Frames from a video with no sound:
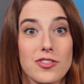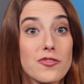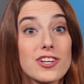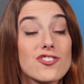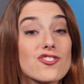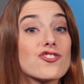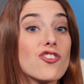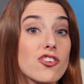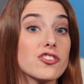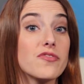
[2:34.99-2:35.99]
The researchers
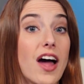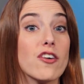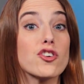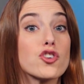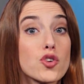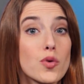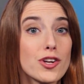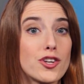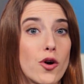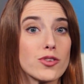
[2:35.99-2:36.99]
also found shorter
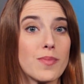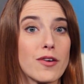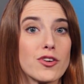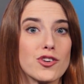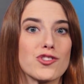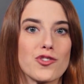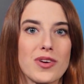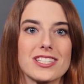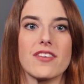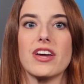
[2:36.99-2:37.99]
toes might reduce the
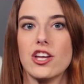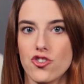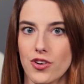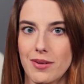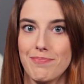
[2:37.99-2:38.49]
risk of injury,